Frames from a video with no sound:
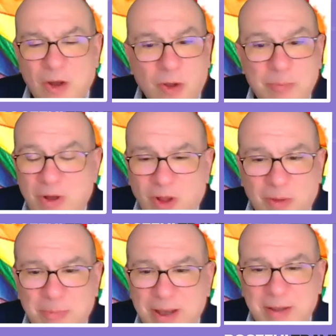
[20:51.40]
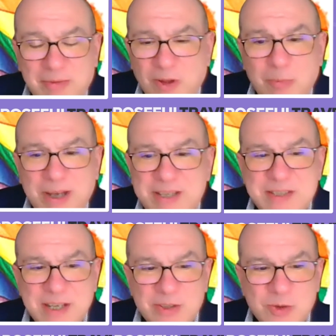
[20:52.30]
all my
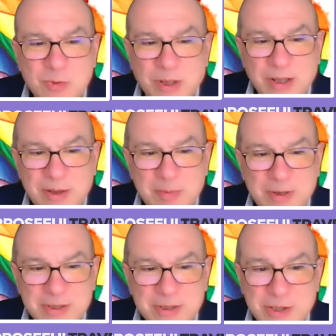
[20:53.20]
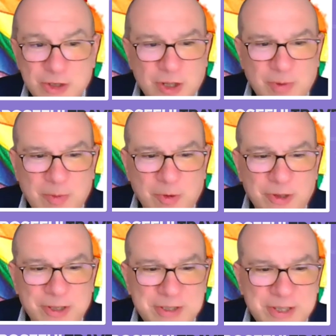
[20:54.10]
sales quality, because as you know, I
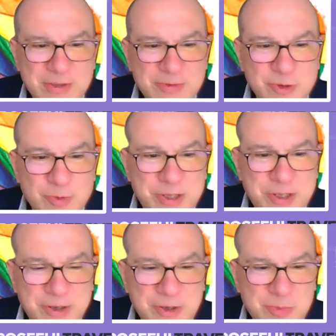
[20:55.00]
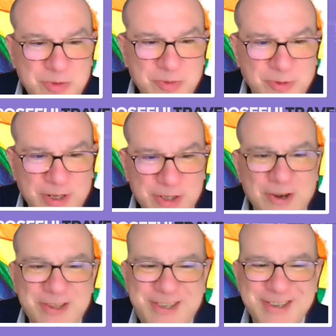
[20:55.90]
worked in sales for 20 years before I
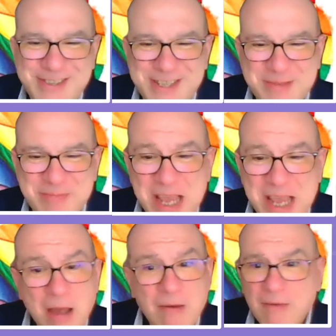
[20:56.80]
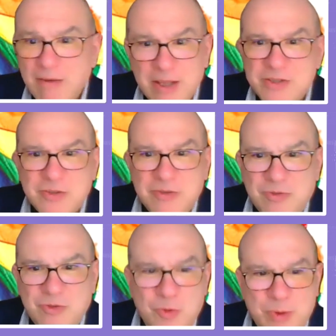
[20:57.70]
joined UCB, is
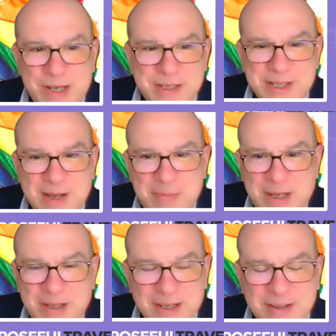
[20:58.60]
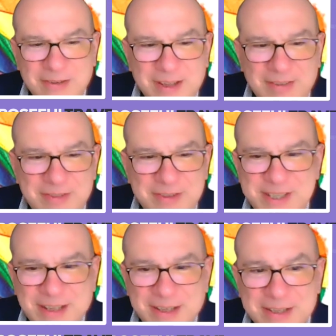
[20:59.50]
to waste. I mean, I don't have to
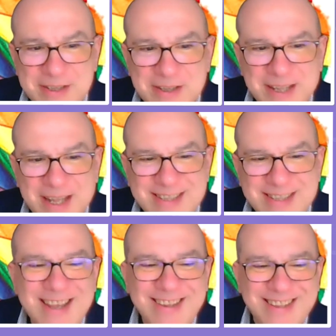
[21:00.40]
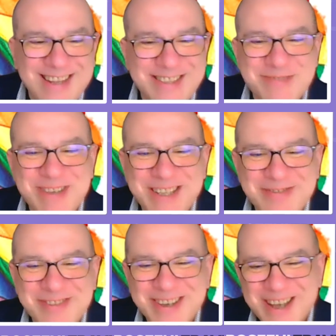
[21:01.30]
sell it, so that's that's a bit
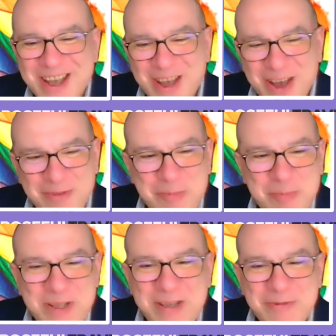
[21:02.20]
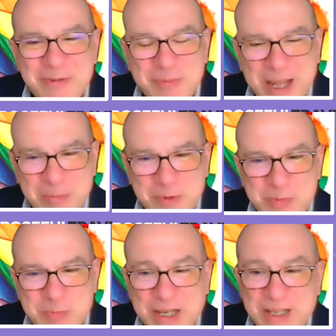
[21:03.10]
of a pity from that
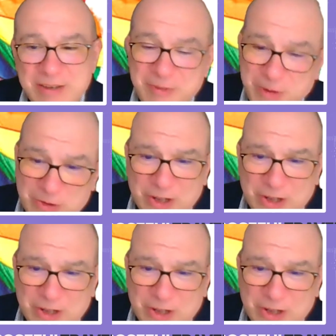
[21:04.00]
perspective. On the